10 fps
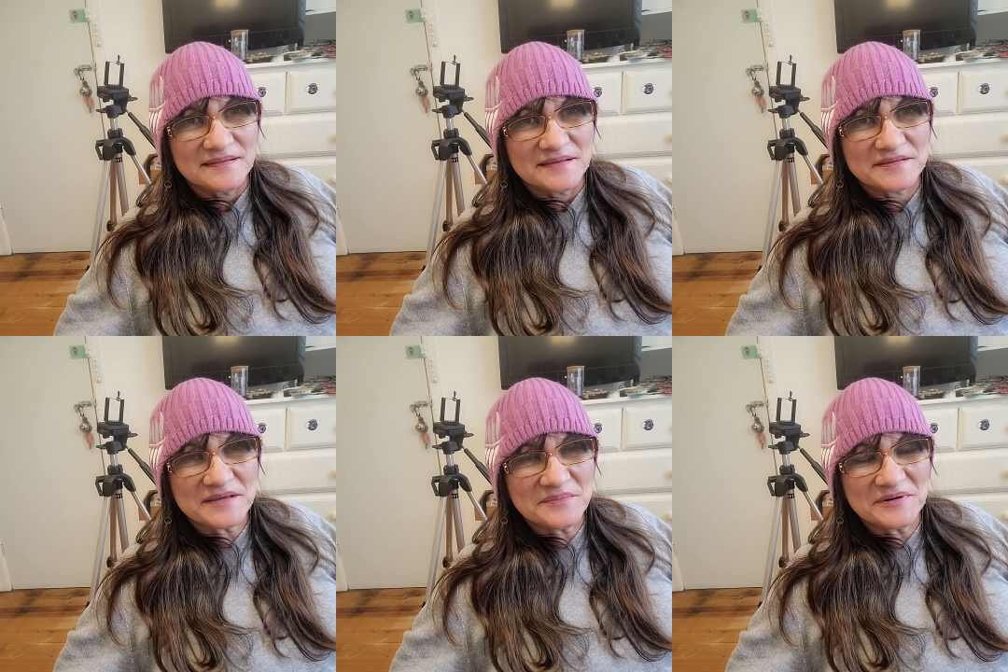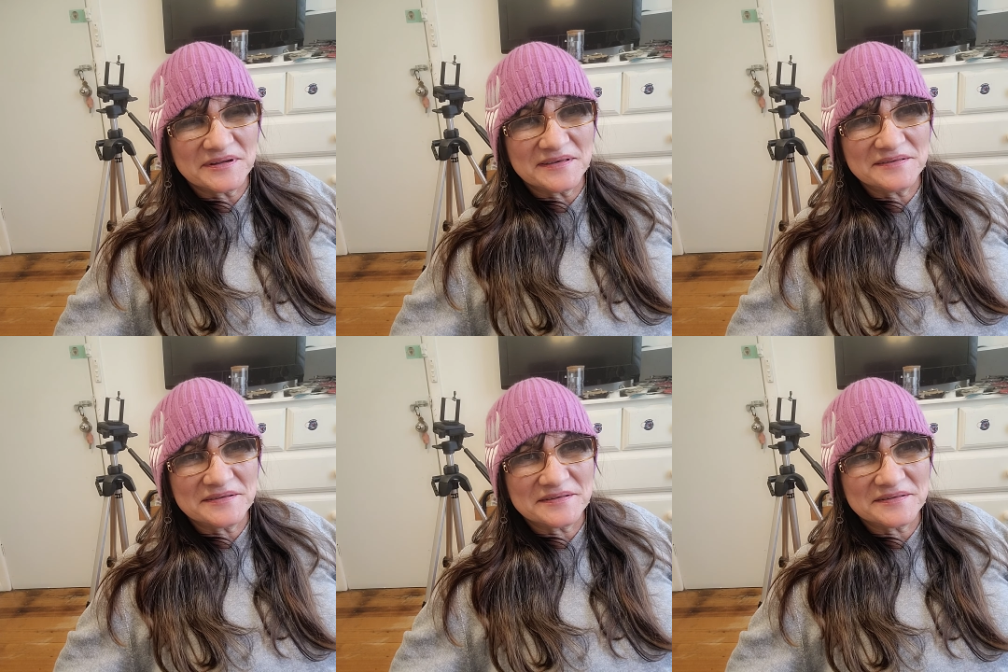somebody
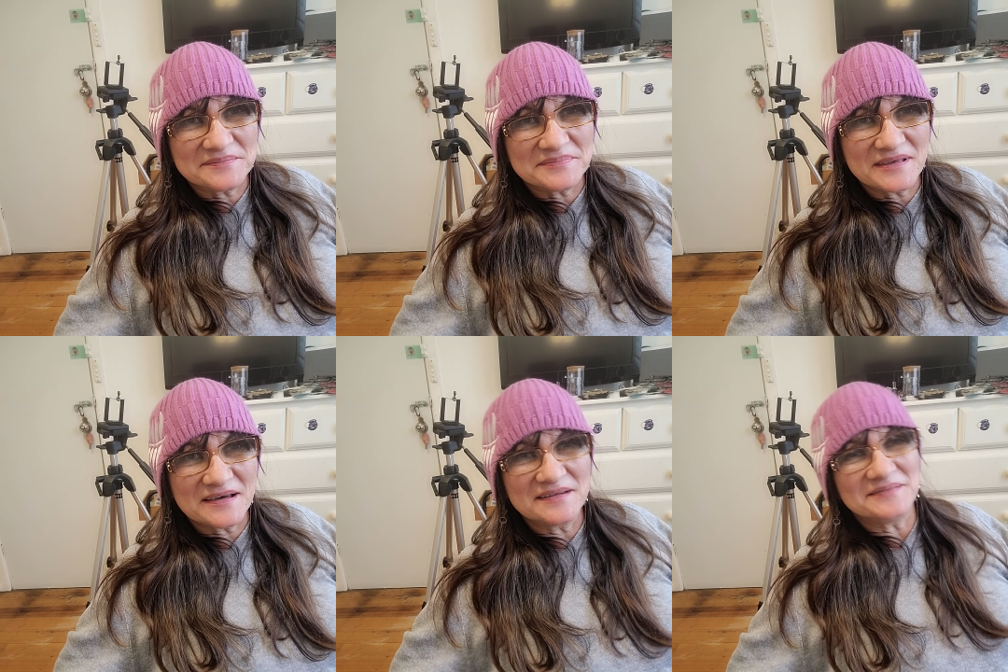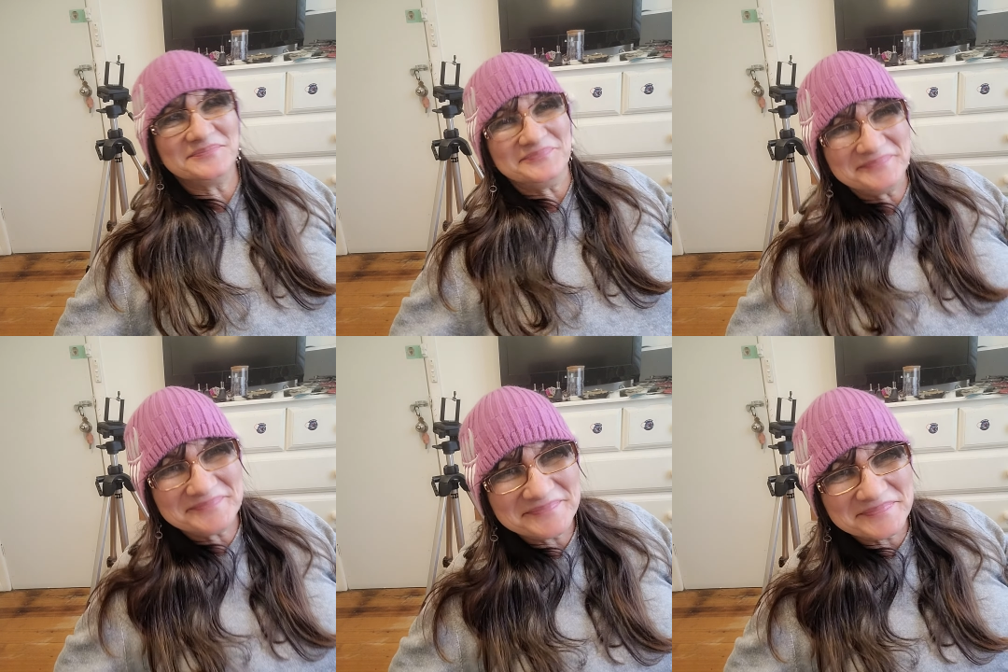just kind of
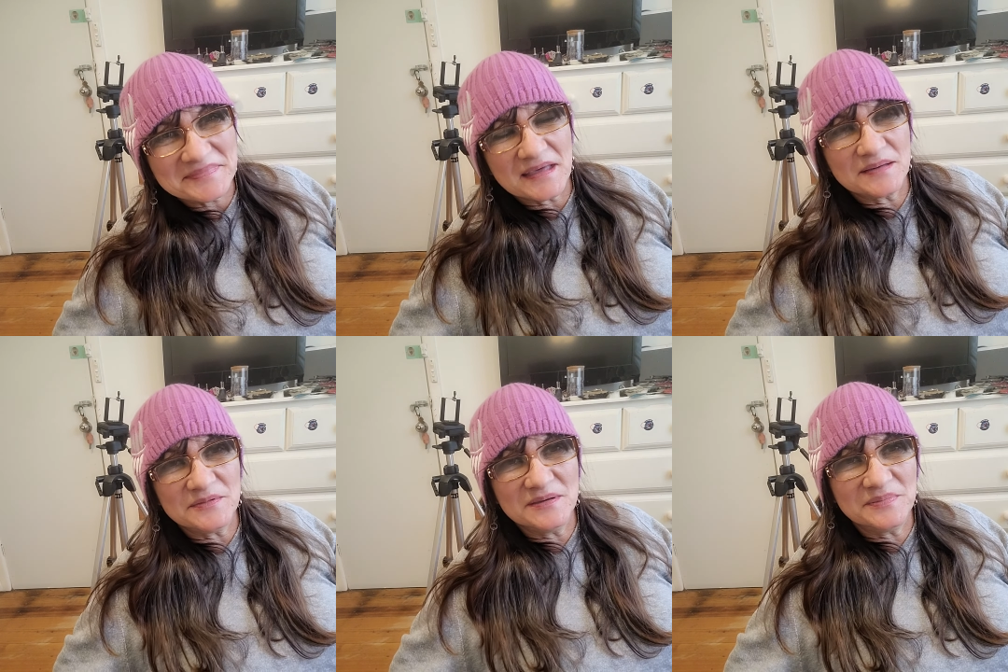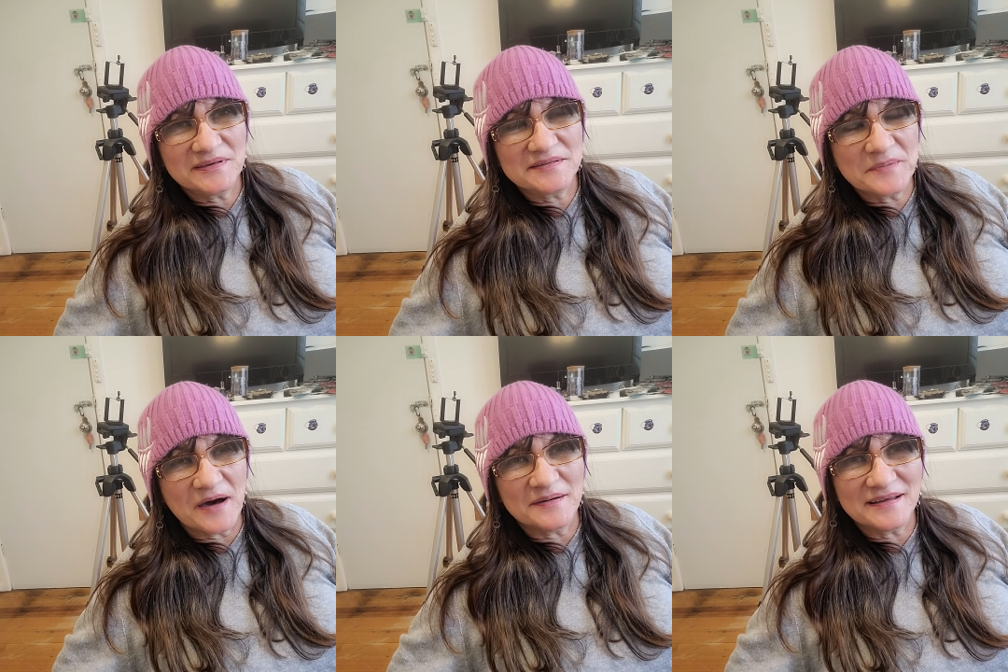gave me a big
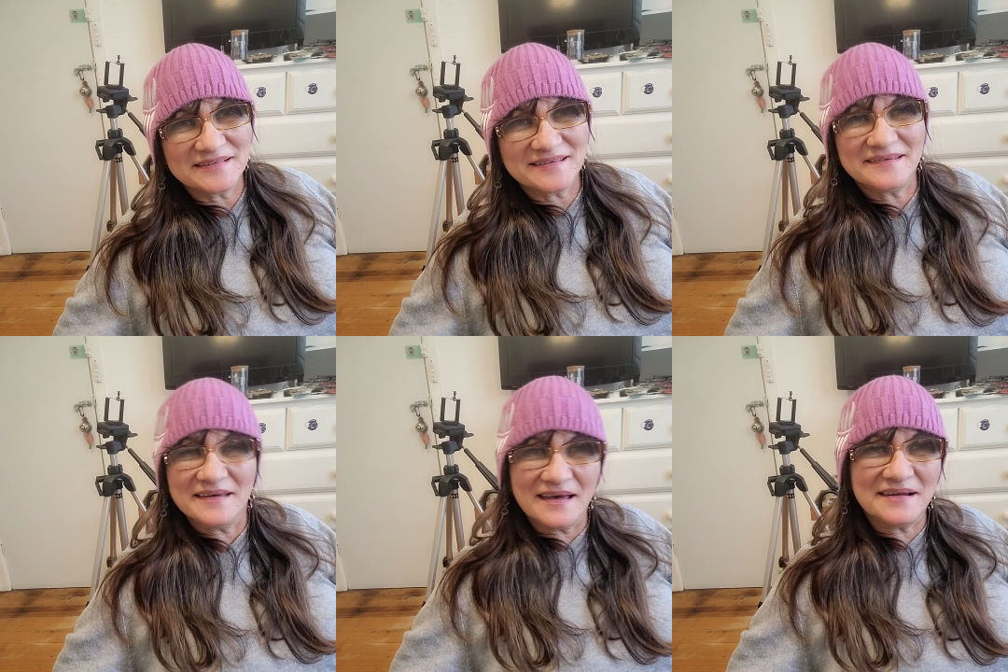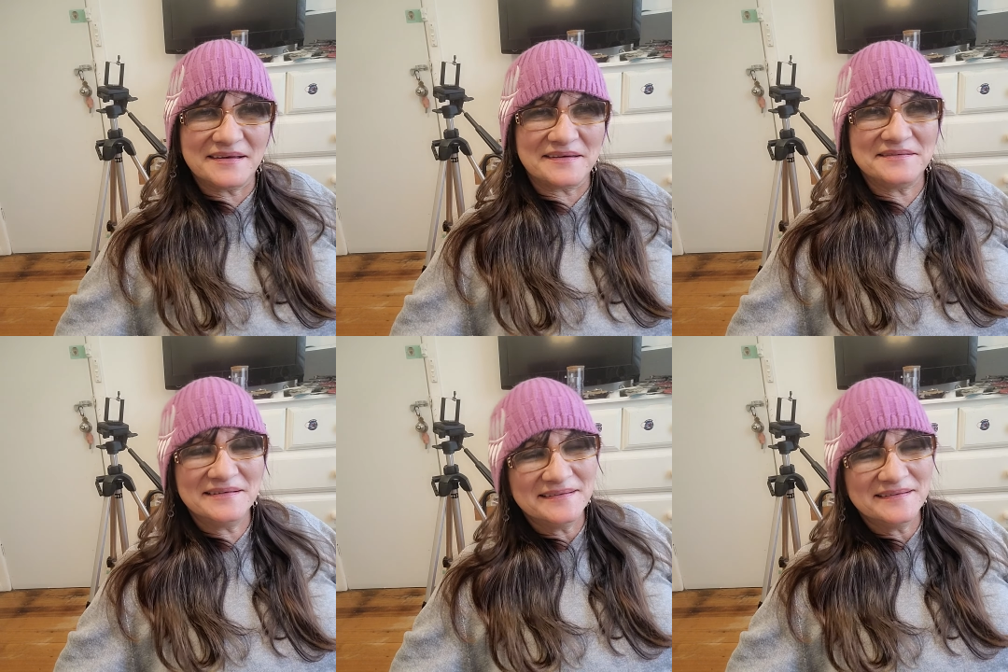smile and I said, hello.